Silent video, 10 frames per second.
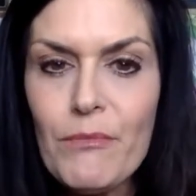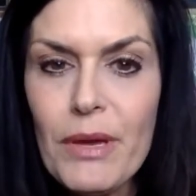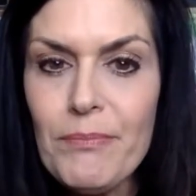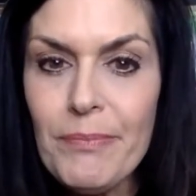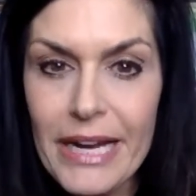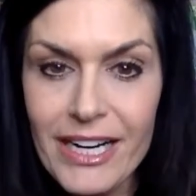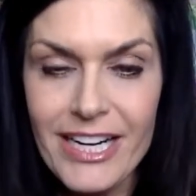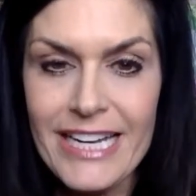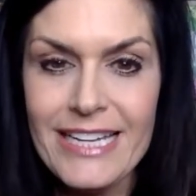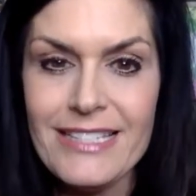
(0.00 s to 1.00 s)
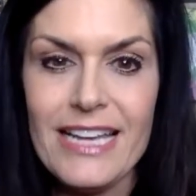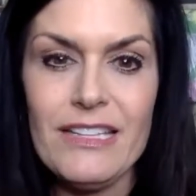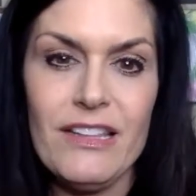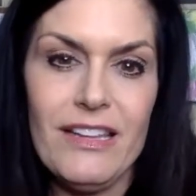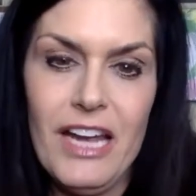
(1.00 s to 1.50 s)
But berries,
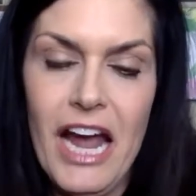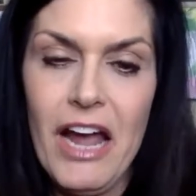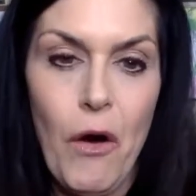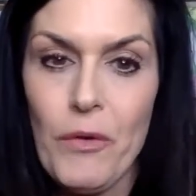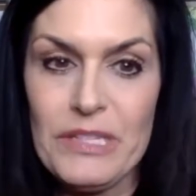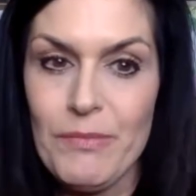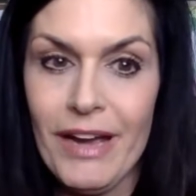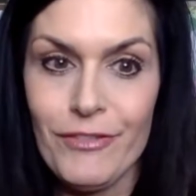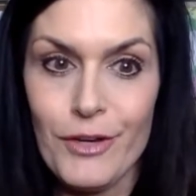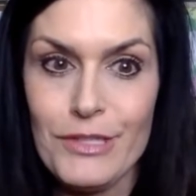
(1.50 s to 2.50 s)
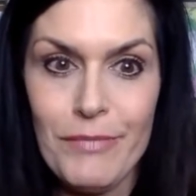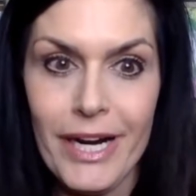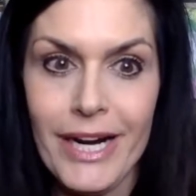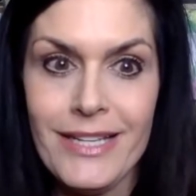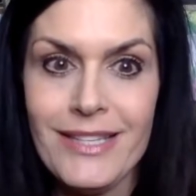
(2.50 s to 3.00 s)
and uh, I always buy frozen
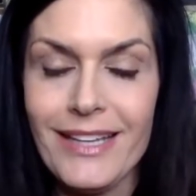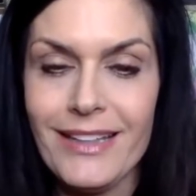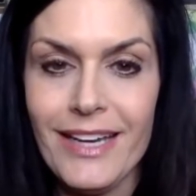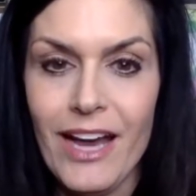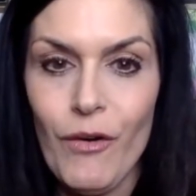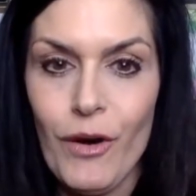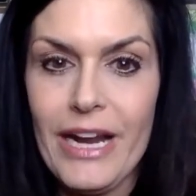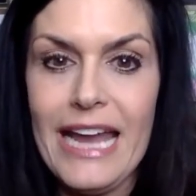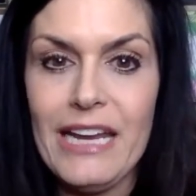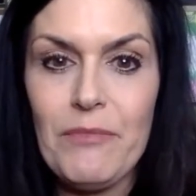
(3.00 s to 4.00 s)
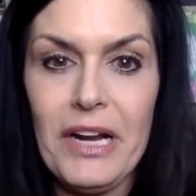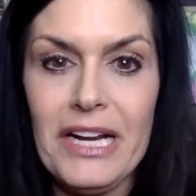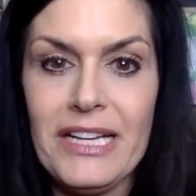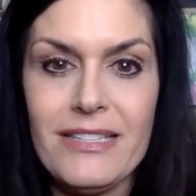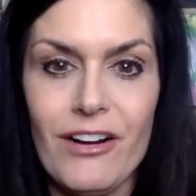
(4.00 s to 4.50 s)
berries. Like the organic
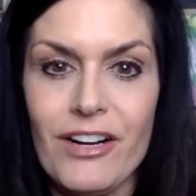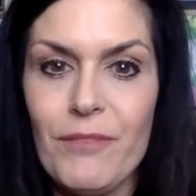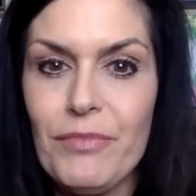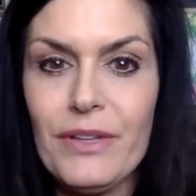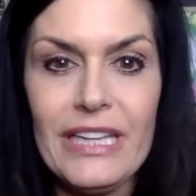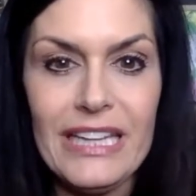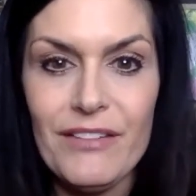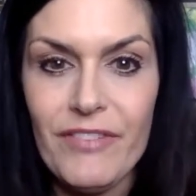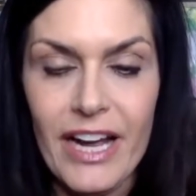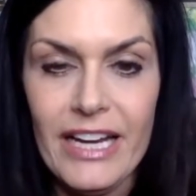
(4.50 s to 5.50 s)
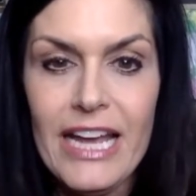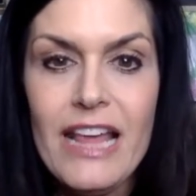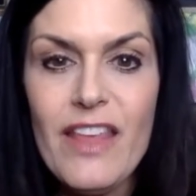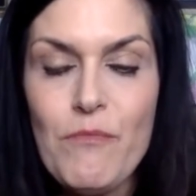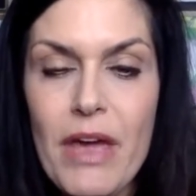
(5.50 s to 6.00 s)
berries are completely fine.
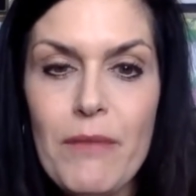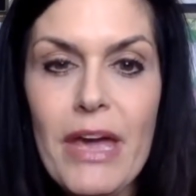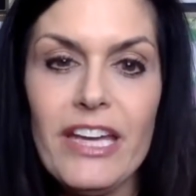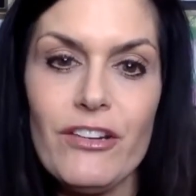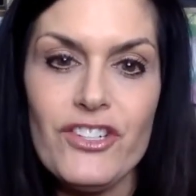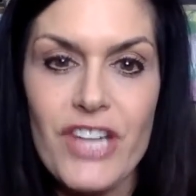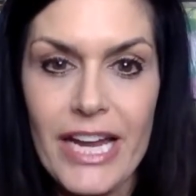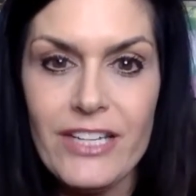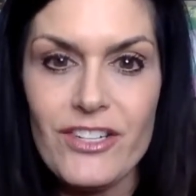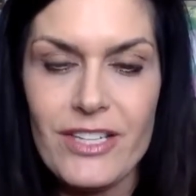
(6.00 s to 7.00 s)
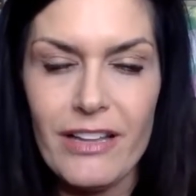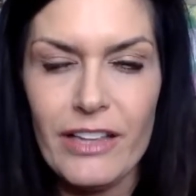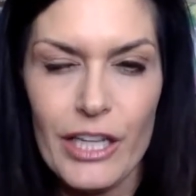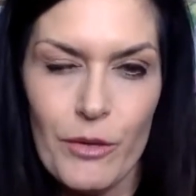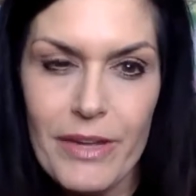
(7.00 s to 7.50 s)
They may make your shake just a
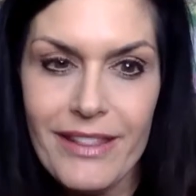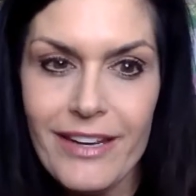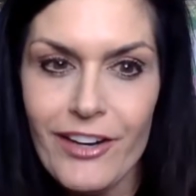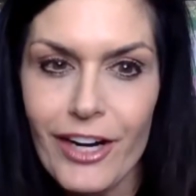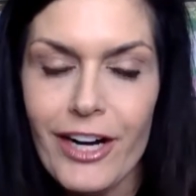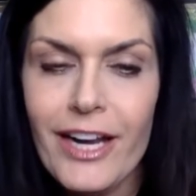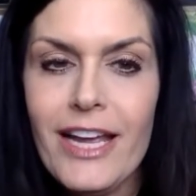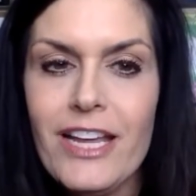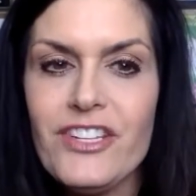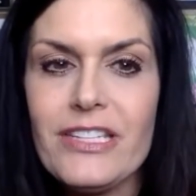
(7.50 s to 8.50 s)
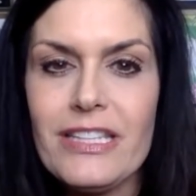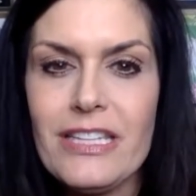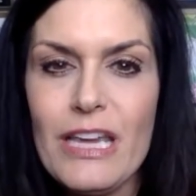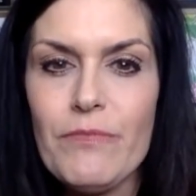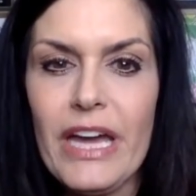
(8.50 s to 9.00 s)
little bit thicker. Just
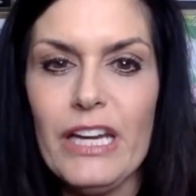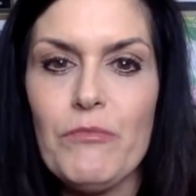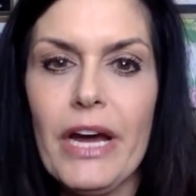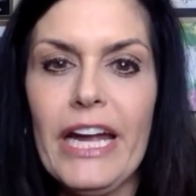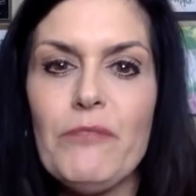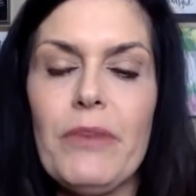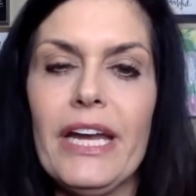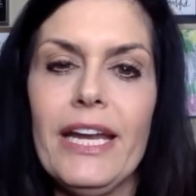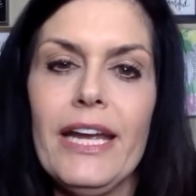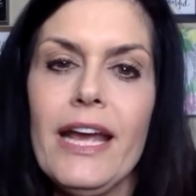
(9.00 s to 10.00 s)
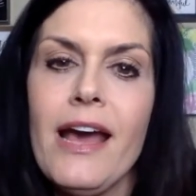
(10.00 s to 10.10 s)
keep that in mind. But